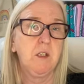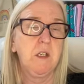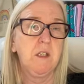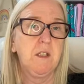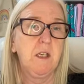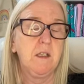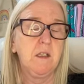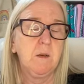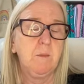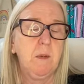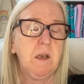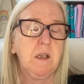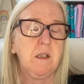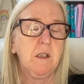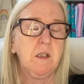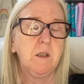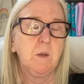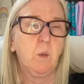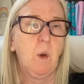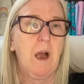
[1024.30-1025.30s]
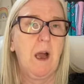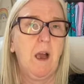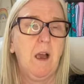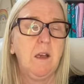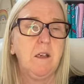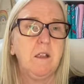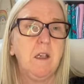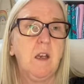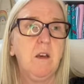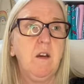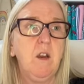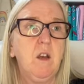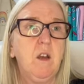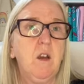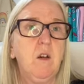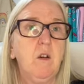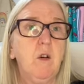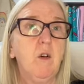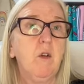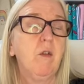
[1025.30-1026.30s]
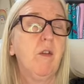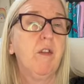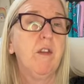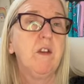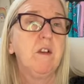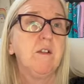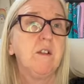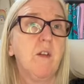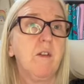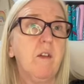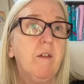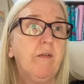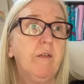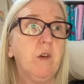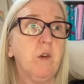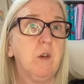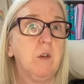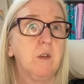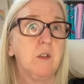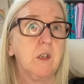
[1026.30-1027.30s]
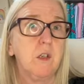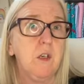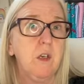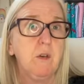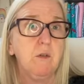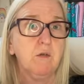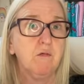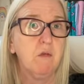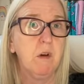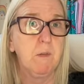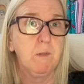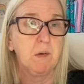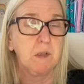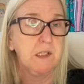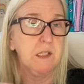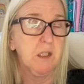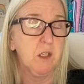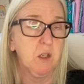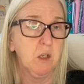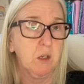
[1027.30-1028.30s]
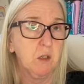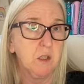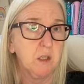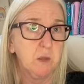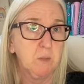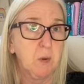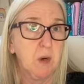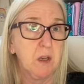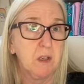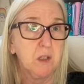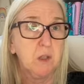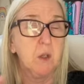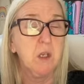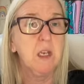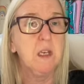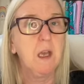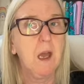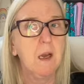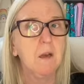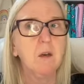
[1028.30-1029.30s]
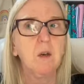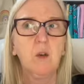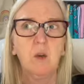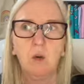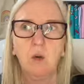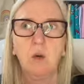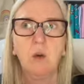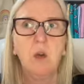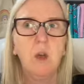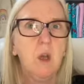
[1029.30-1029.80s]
centimetres wide, and you can cut things on the fold and use reposition and spray, so you can cut